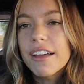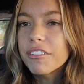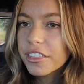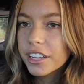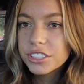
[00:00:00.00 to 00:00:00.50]

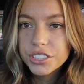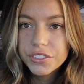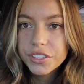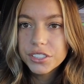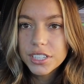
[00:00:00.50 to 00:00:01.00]
Everything
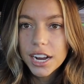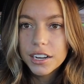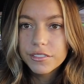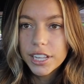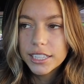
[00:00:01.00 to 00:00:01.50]
just feels
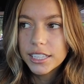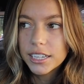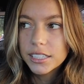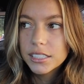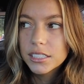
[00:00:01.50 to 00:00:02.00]
kind of like
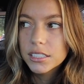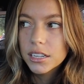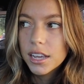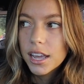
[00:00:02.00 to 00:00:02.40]
this.